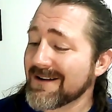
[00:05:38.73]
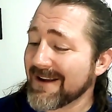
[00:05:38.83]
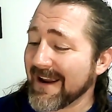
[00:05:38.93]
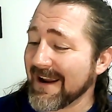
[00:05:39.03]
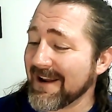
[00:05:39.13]

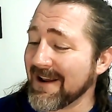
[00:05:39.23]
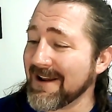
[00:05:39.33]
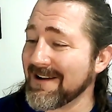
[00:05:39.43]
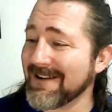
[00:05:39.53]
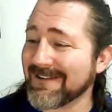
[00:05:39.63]
And
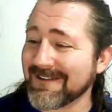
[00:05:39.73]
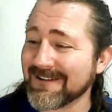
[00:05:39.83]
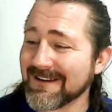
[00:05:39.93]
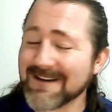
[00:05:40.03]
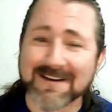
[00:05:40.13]

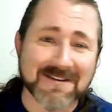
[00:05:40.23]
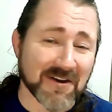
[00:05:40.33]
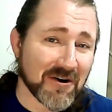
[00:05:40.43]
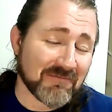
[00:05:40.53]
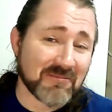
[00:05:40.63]

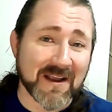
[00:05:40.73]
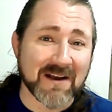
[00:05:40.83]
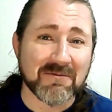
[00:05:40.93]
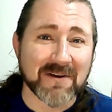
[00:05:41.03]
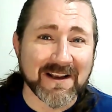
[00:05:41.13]
so, yeah,
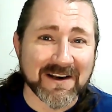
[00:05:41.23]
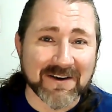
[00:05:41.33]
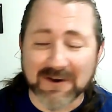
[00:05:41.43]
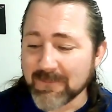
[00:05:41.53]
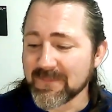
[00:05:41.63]
what are you going
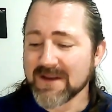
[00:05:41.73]
to do?